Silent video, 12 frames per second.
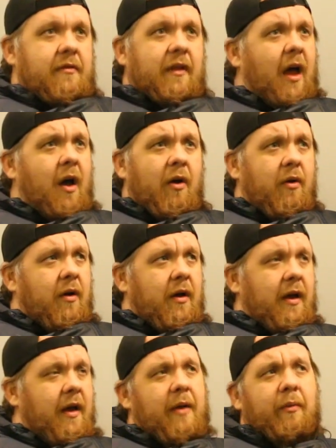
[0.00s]
No,
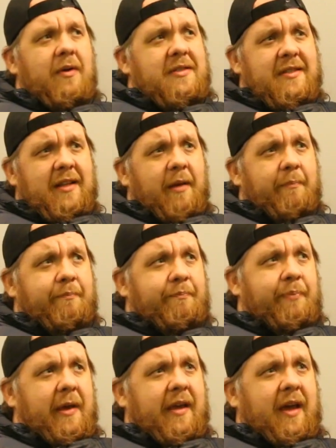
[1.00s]
it wasn't a
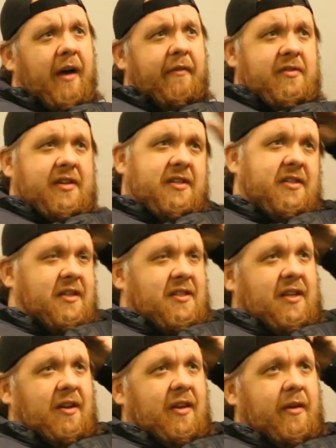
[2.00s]
big conversation
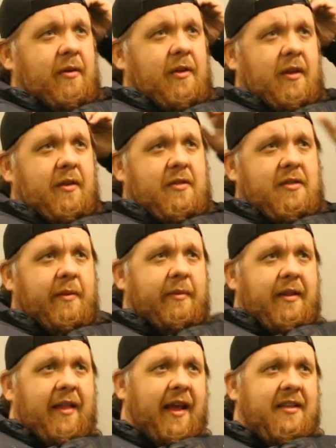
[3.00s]
necessarily. It was, I
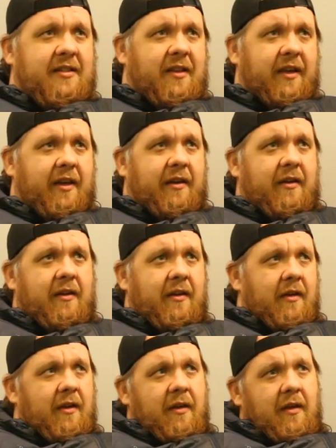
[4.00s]
mean, it lasted like a,
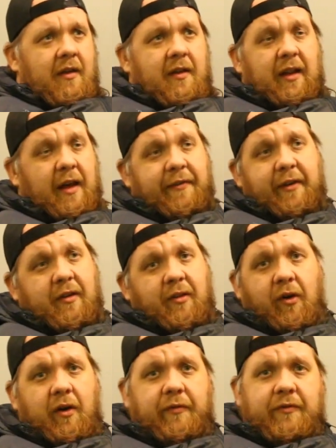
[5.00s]
not very
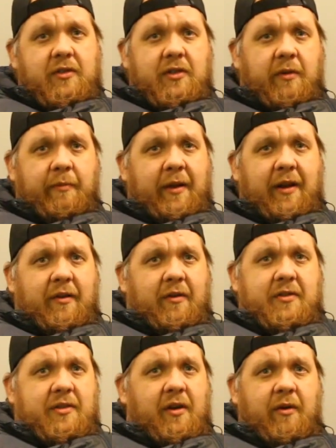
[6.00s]
long, just a minute
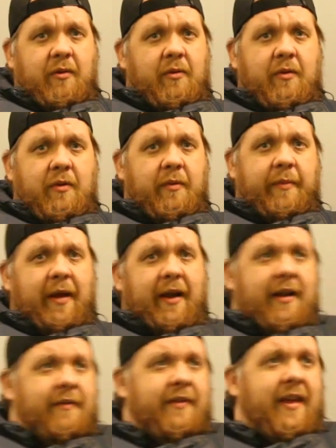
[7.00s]
or so. I mean, I
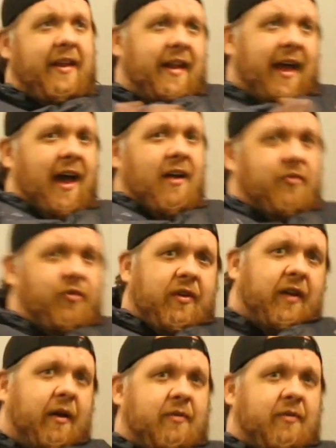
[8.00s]
didn't get in the house, really.